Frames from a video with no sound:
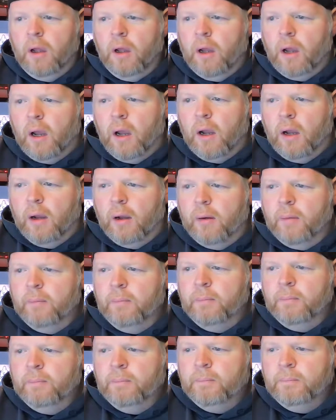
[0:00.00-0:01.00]
I
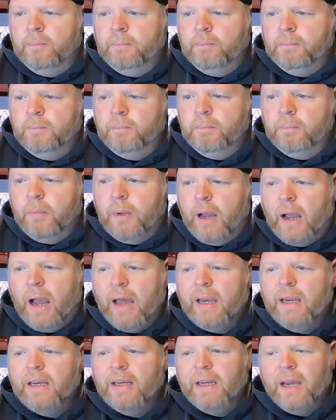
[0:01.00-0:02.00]

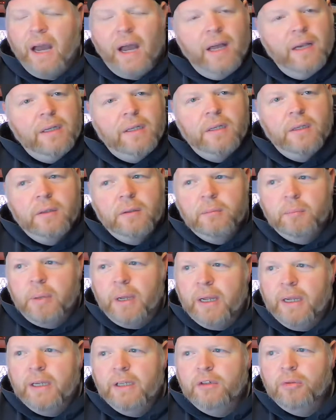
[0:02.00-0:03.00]
did not
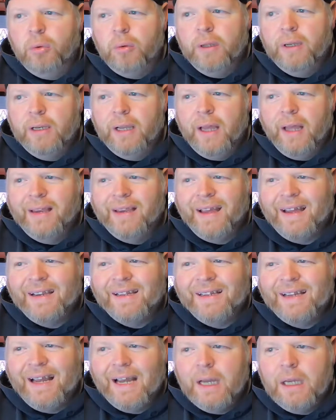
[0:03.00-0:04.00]
pay
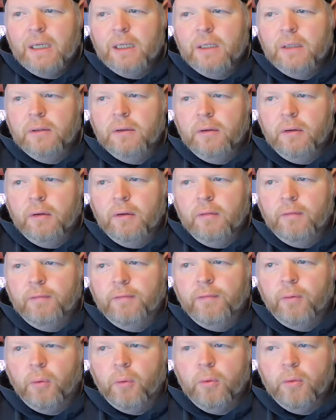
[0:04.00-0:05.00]
$29.99
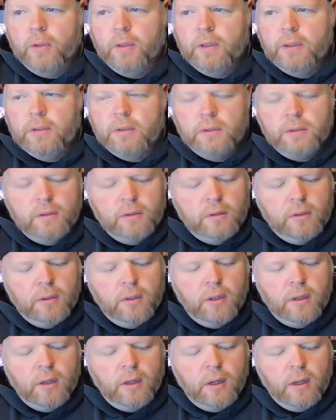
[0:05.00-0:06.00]
for this.
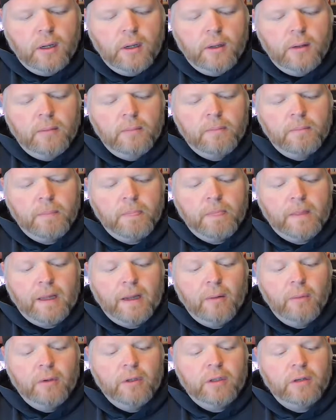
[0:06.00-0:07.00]

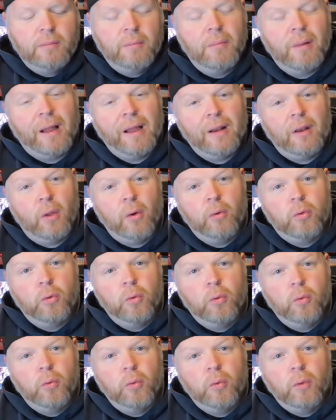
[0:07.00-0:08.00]
I went to my
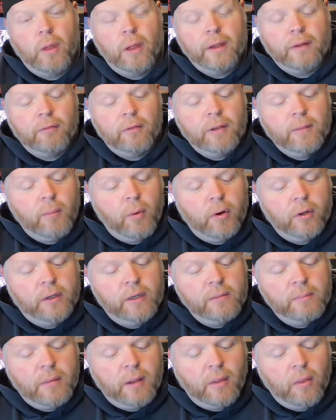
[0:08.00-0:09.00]
local flea
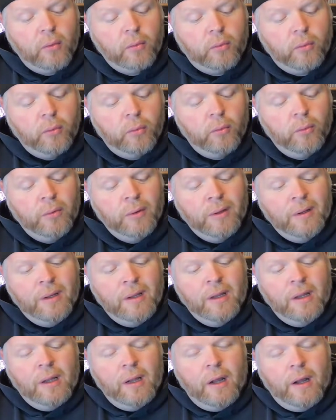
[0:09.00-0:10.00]
market, my local
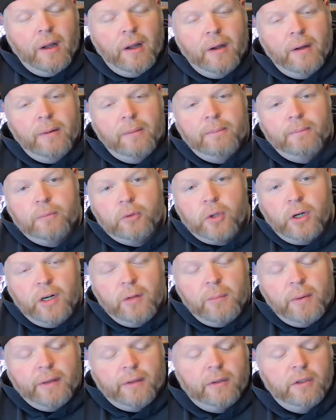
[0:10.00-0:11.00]
Trader
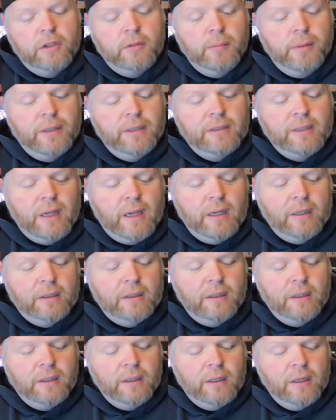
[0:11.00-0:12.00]
Bakers to be
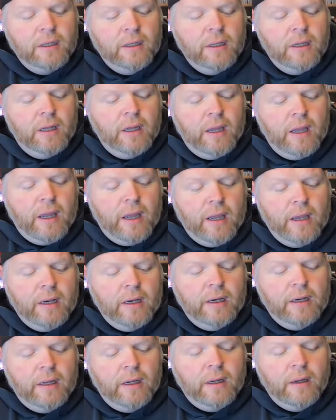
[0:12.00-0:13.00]
exact, and